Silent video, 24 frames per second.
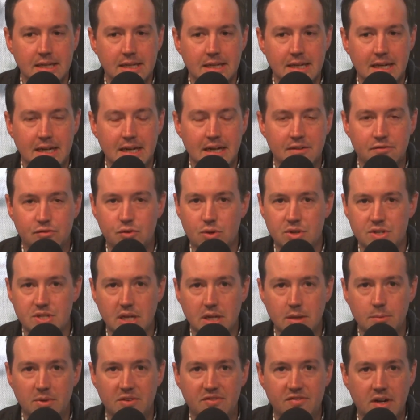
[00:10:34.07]
Of course, I
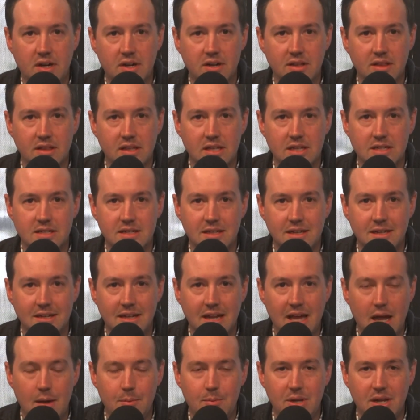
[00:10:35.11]
can be found on LinkedIn.
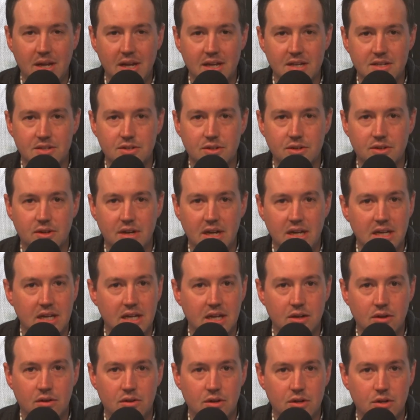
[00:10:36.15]
Happy to answer any and
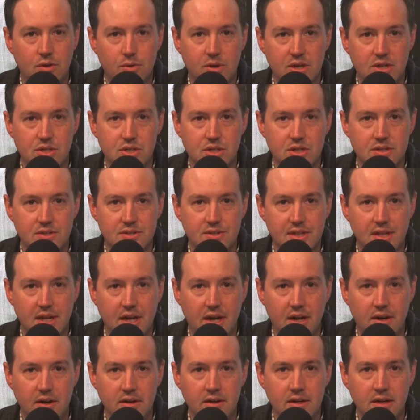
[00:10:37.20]
all questions
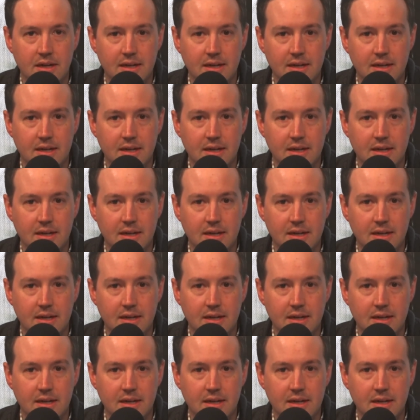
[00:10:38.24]
there.